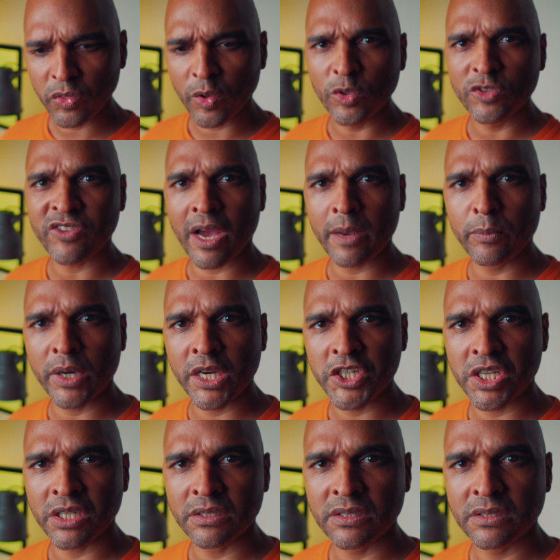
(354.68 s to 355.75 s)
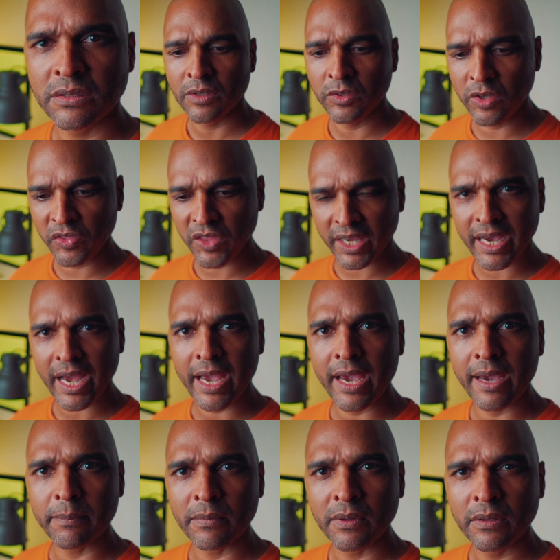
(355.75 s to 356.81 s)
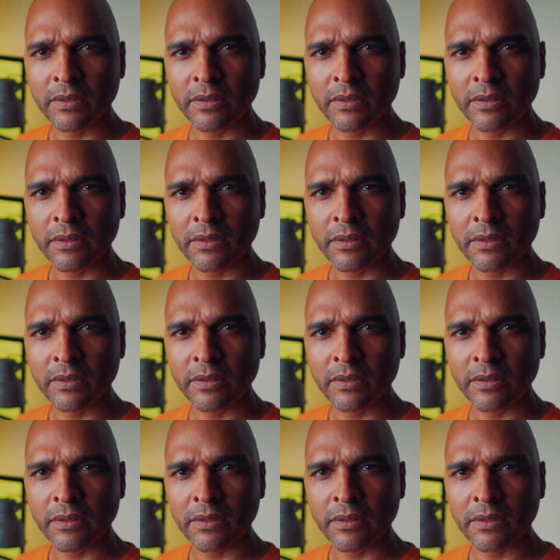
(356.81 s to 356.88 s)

those vibrations. Who do you think I am?